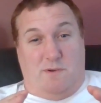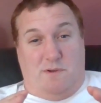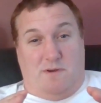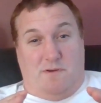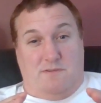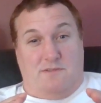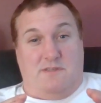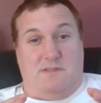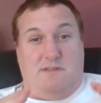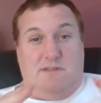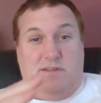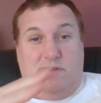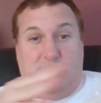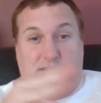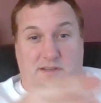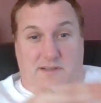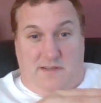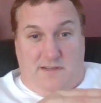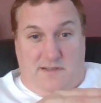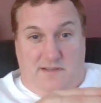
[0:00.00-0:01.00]
lost
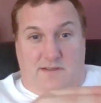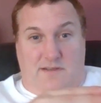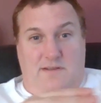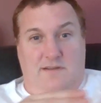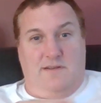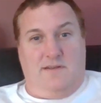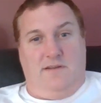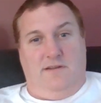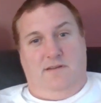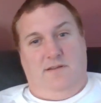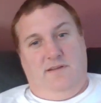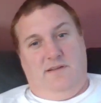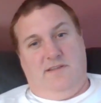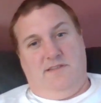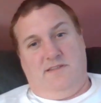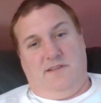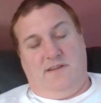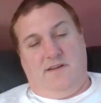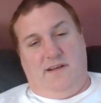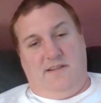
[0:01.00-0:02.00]

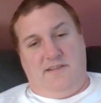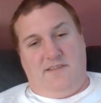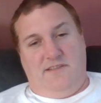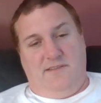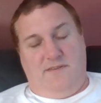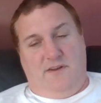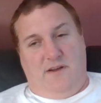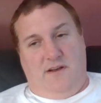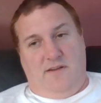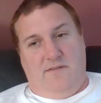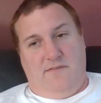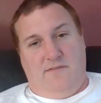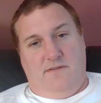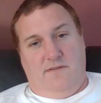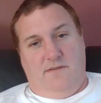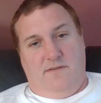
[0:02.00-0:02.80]
is the guy that survived.